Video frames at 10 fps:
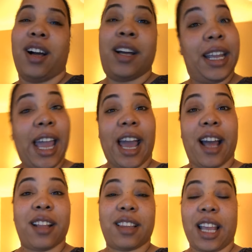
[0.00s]

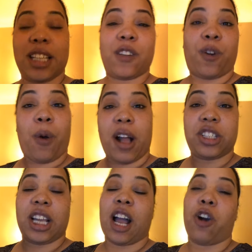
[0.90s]
yeah, thanks for
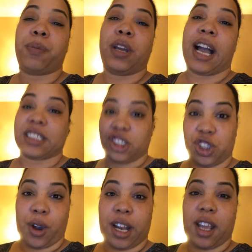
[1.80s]
watching. I hope you guys
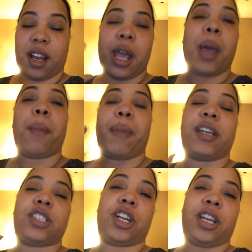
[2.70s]
enjoyed it. Make
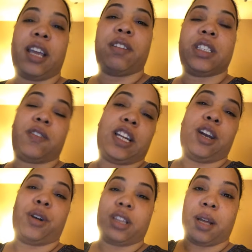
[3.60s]
sure you give this
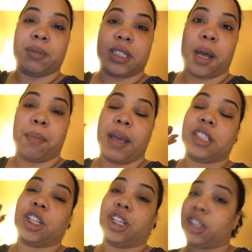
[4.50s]
video a thumbs up. Make
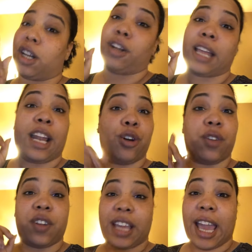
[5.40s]
sure you turn on that
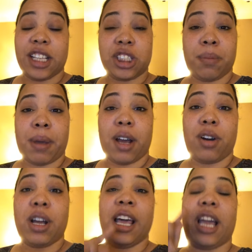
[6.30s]
notification
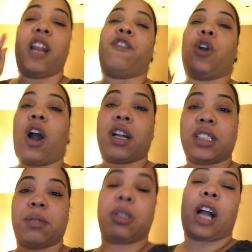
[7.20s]
bell. And if you aren't
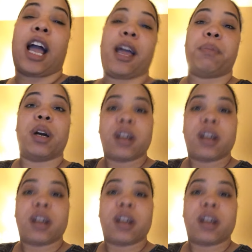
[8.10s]
subscribed,